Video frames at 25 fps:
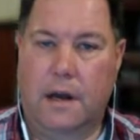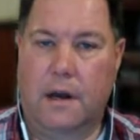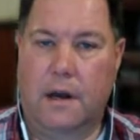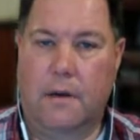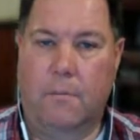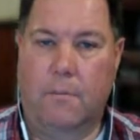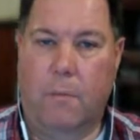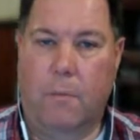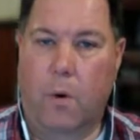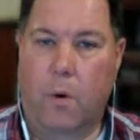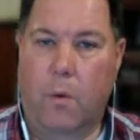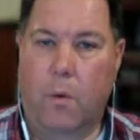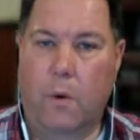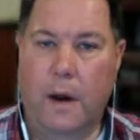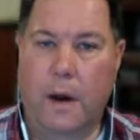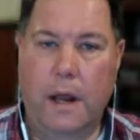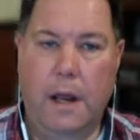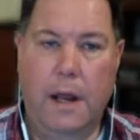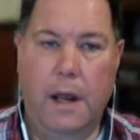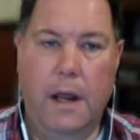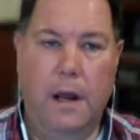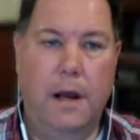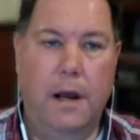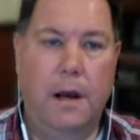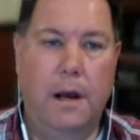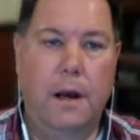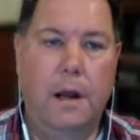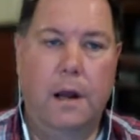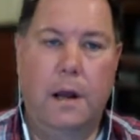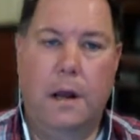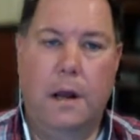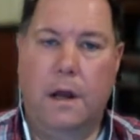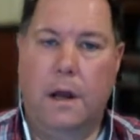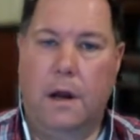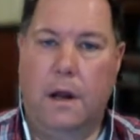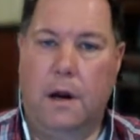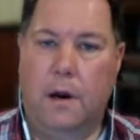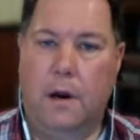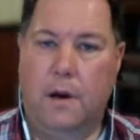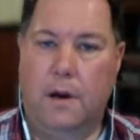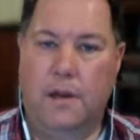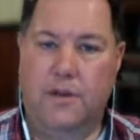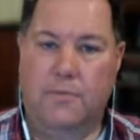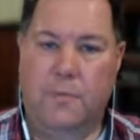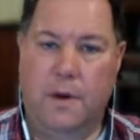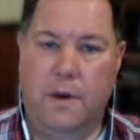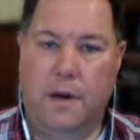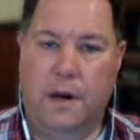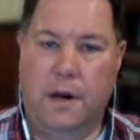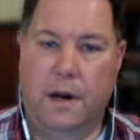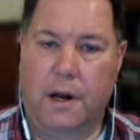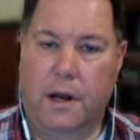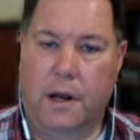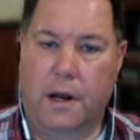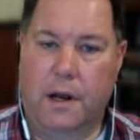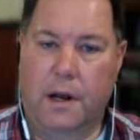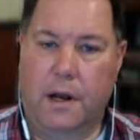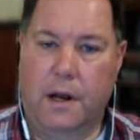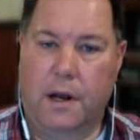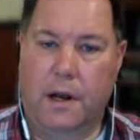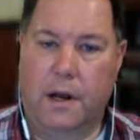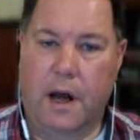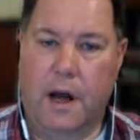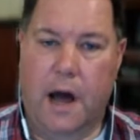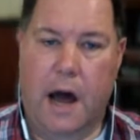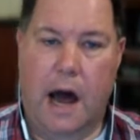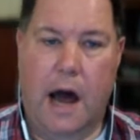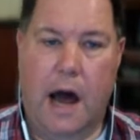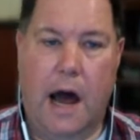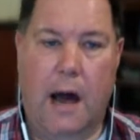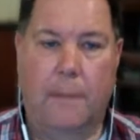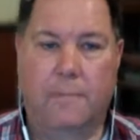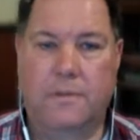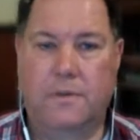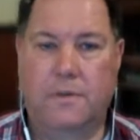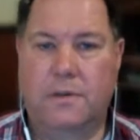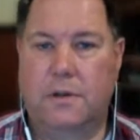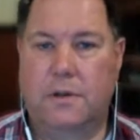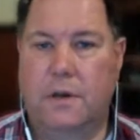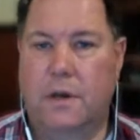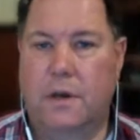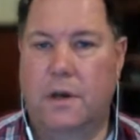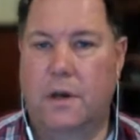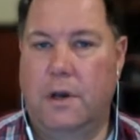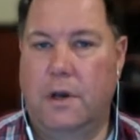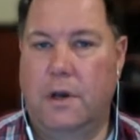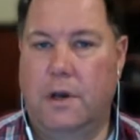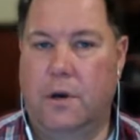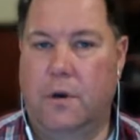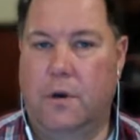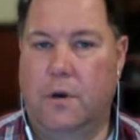a Marine, he's been in the cops, he